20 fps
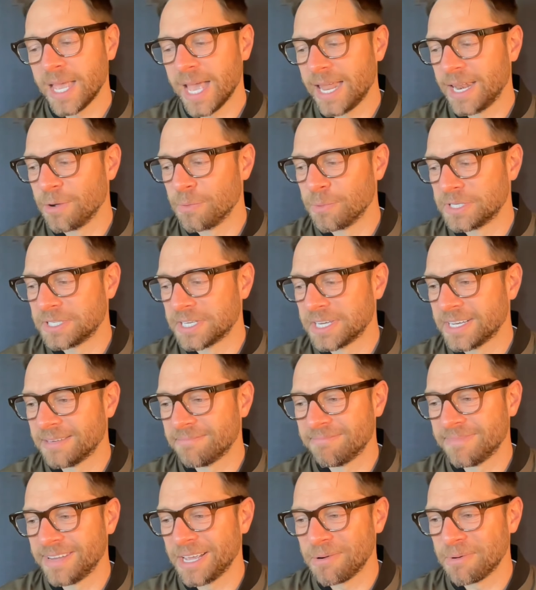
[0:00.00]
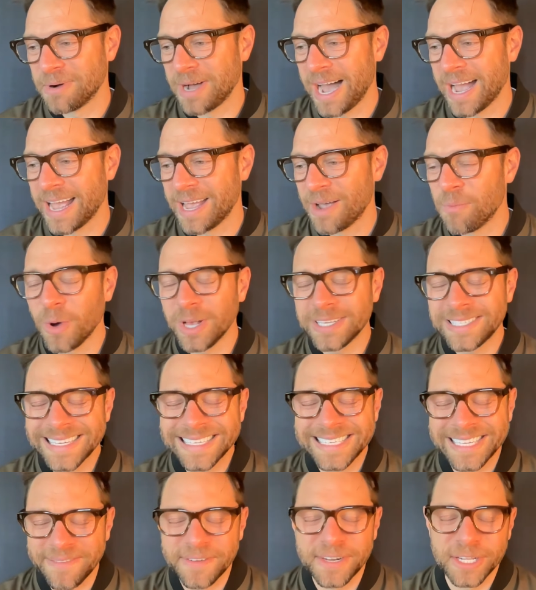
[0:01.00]
and it was a it, I, it
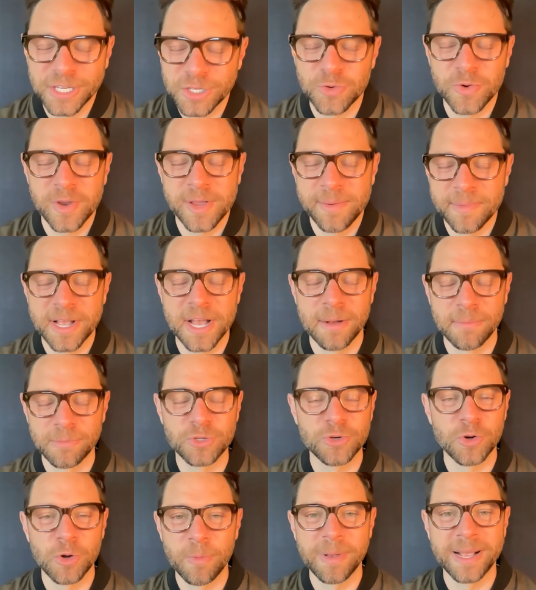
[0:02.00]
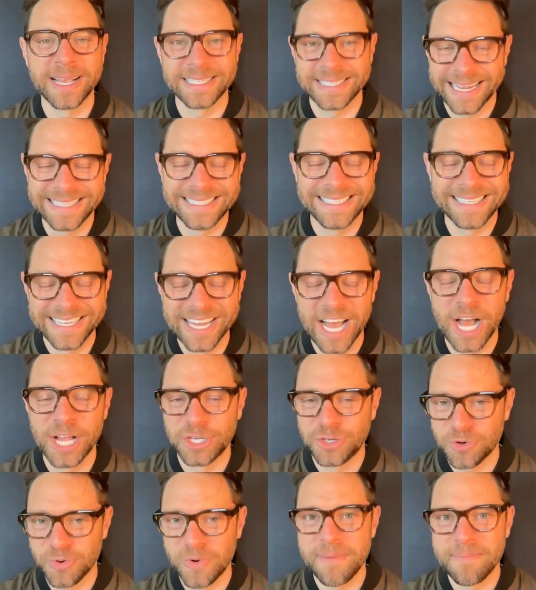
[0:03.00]
wasn't even a dream come true because I did
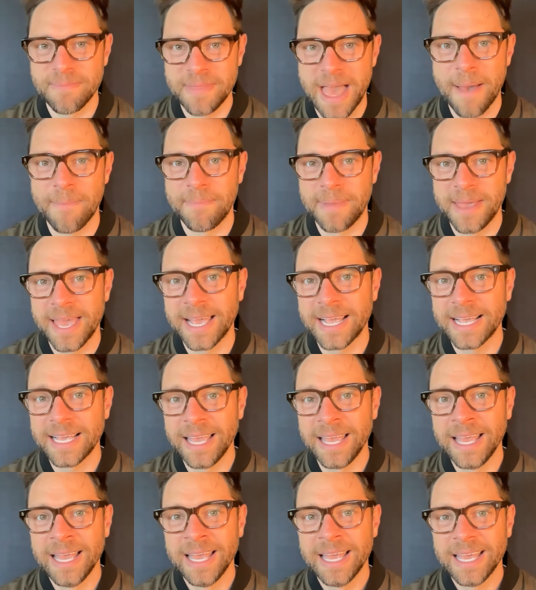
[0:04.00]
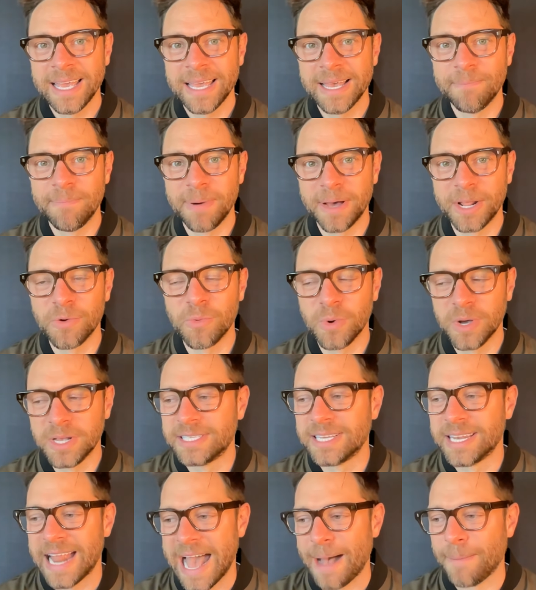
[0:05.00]
not dream that big, but it
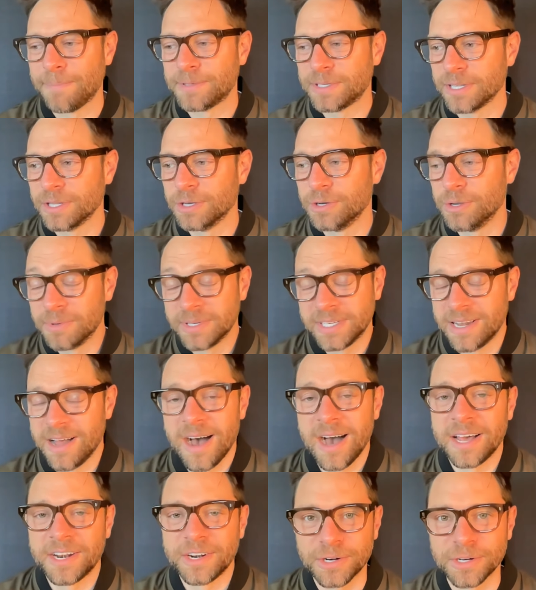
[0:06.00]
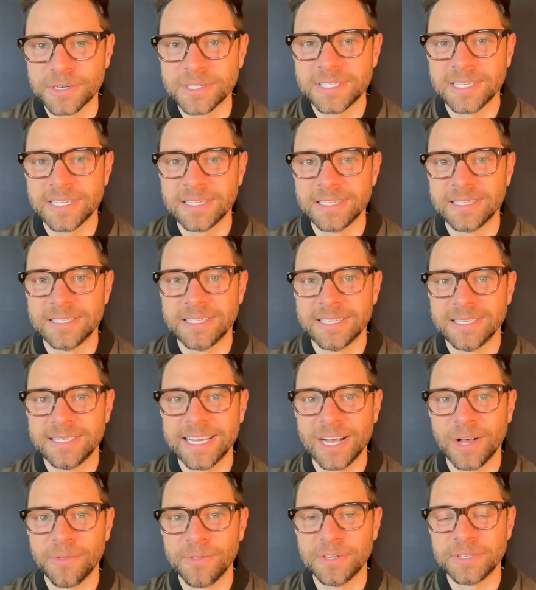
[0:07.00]
was an absolute it was an honor to to
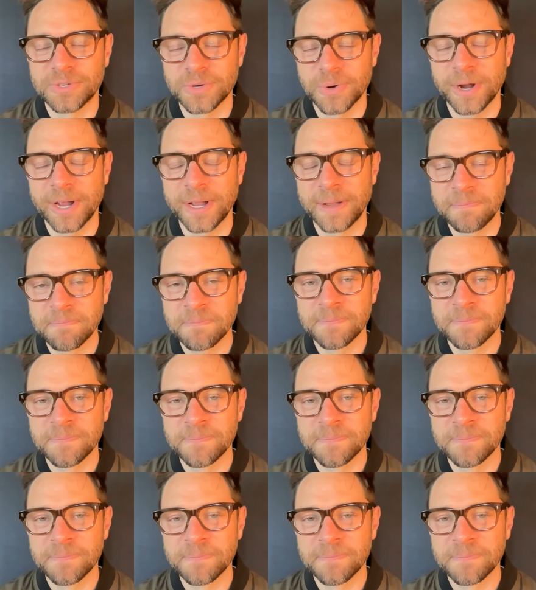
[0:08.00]
tell the story